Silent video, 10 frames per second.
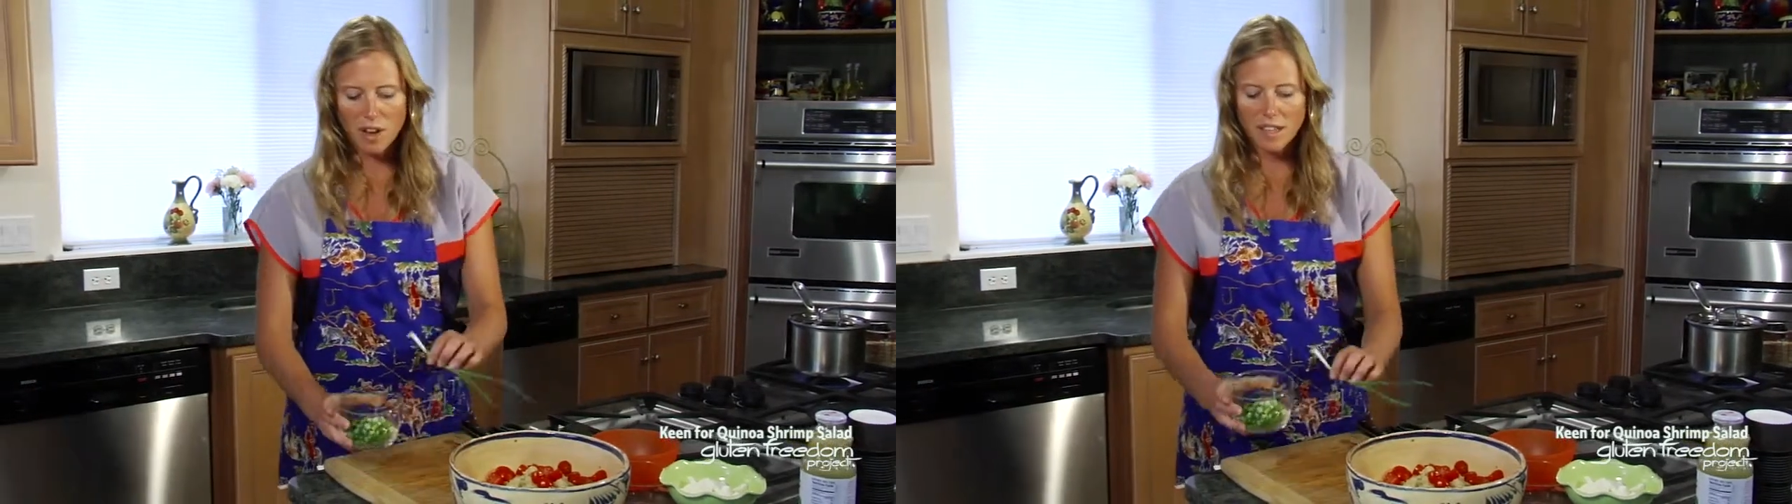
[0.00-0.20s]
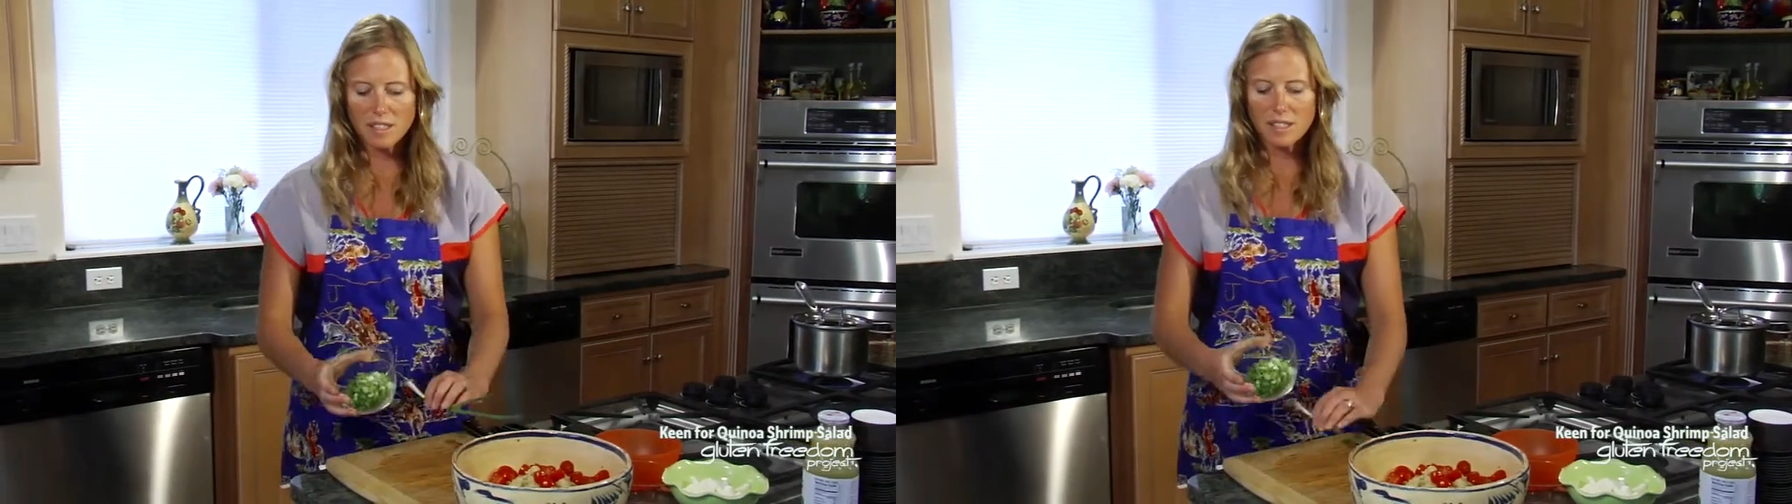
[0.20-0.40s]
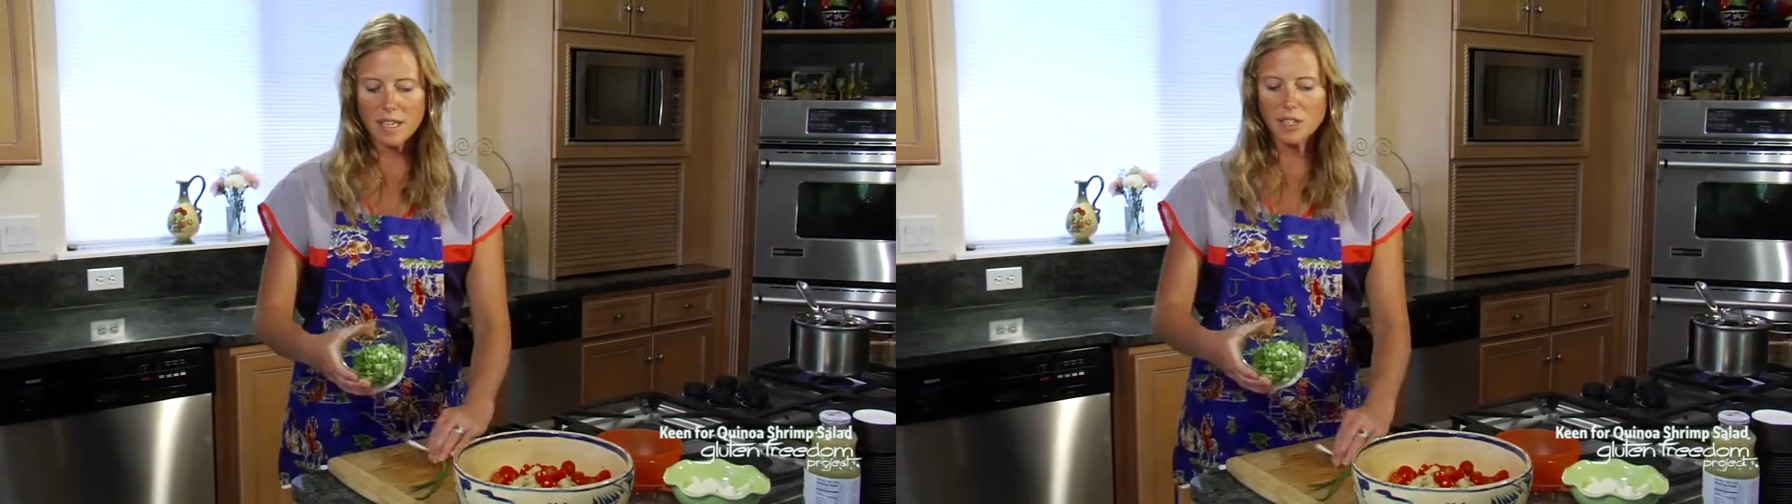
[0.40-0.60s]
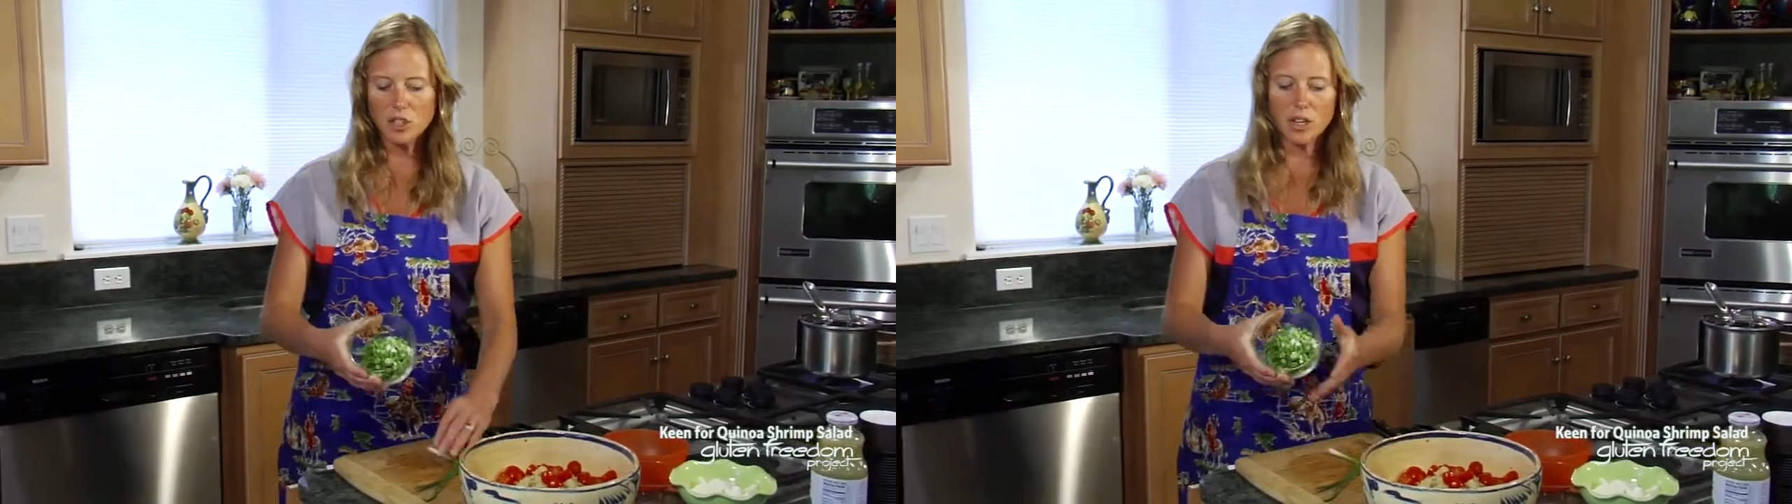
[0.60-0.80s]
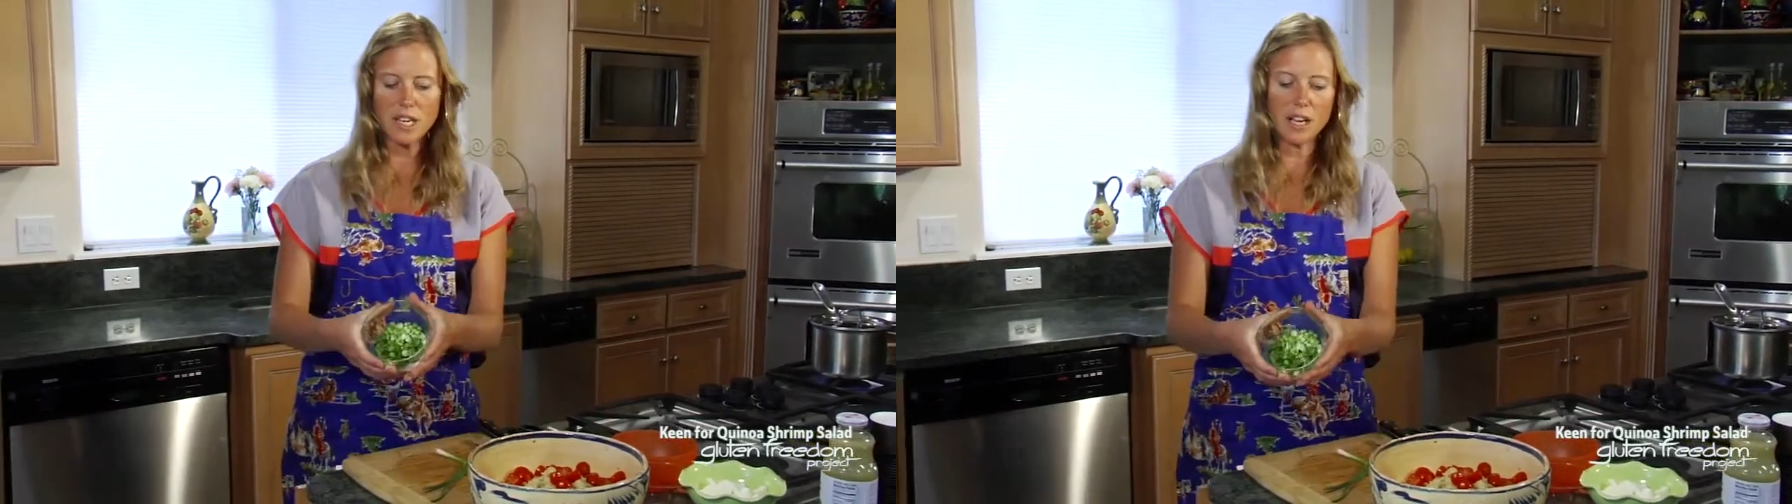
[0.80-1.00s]
got 6
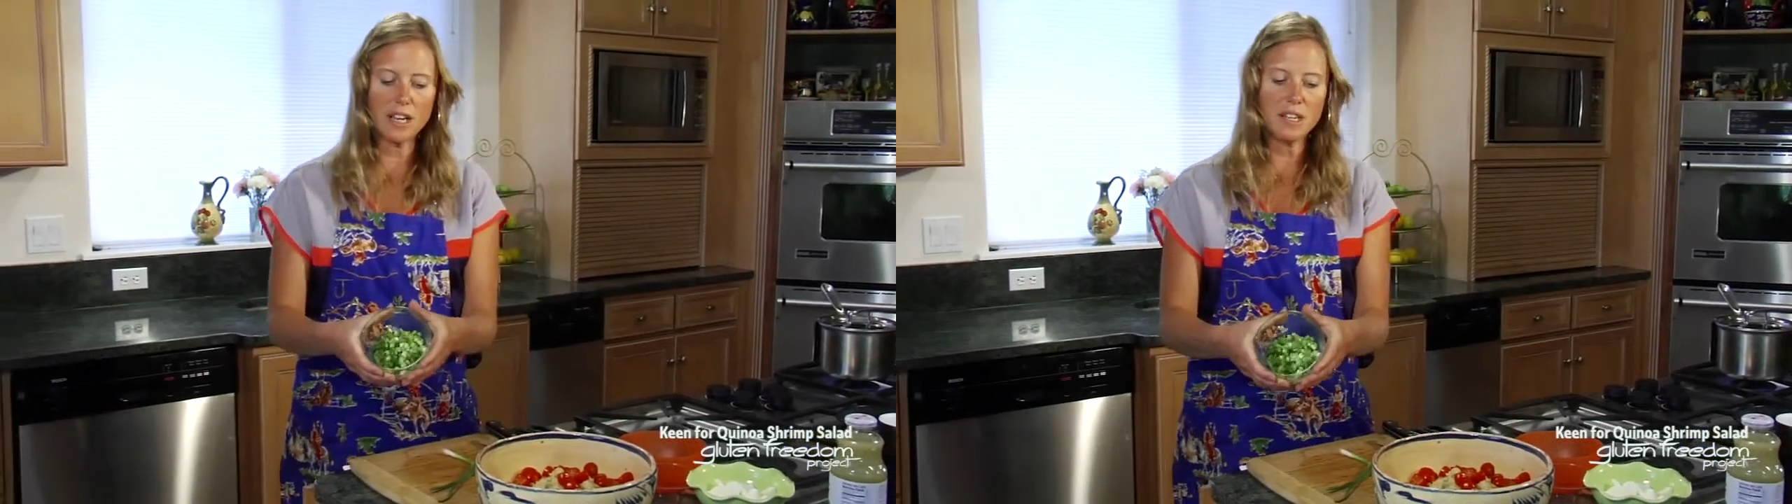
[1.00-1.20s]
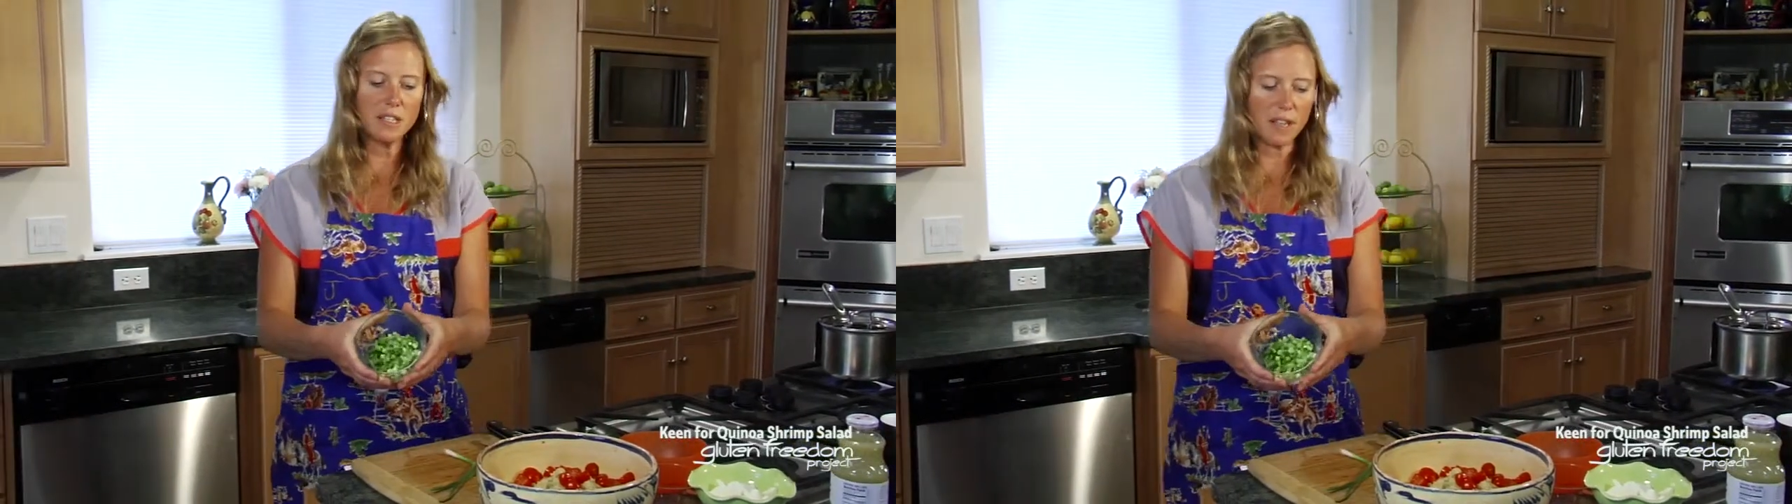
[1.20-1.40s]
green onions.